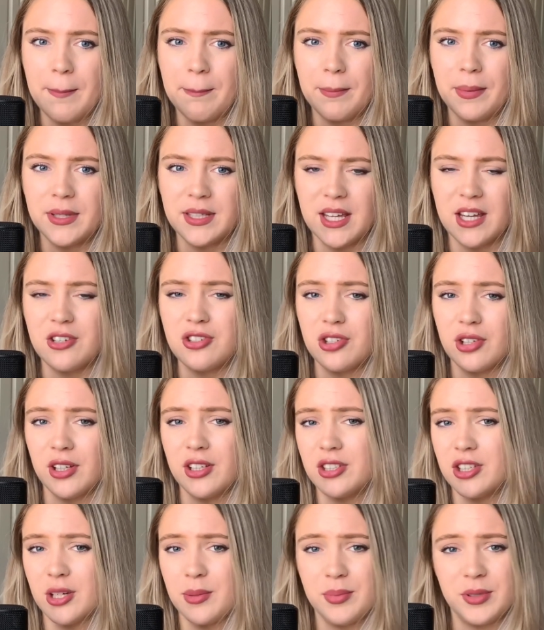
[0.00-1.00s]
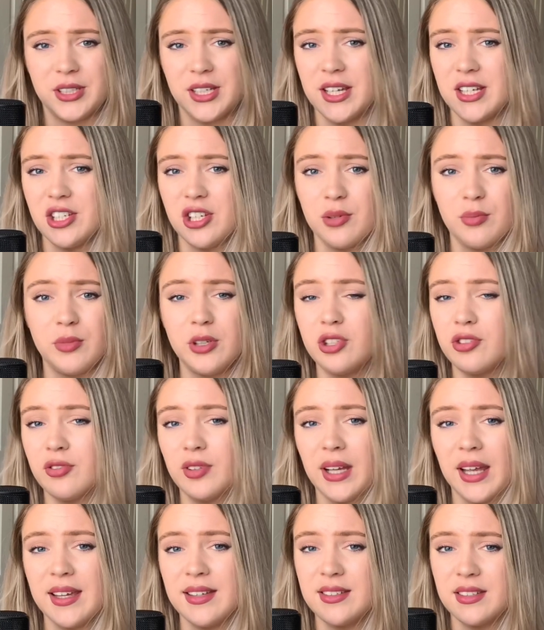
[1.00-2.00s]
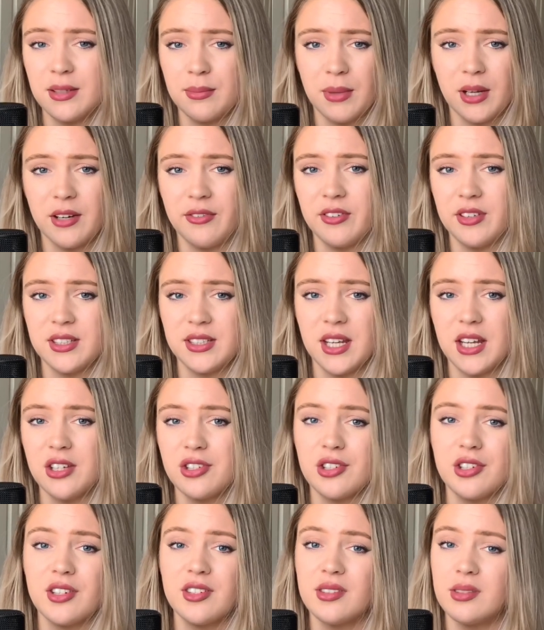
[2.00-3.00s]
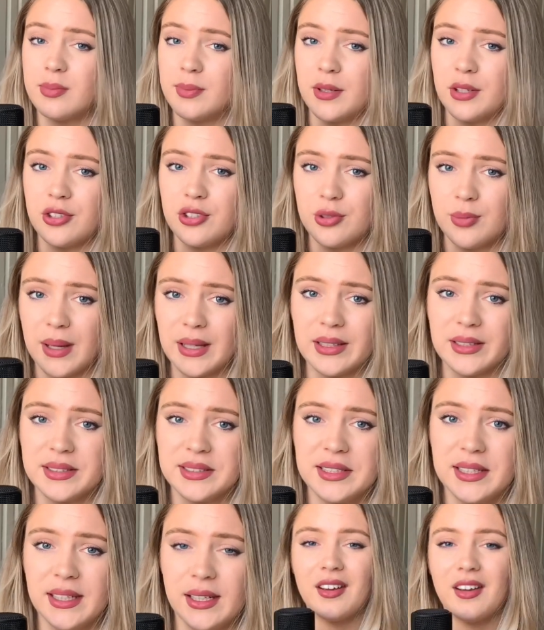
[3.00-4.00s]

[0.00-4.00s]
potential interpretation which relates to manifestation and spirituality.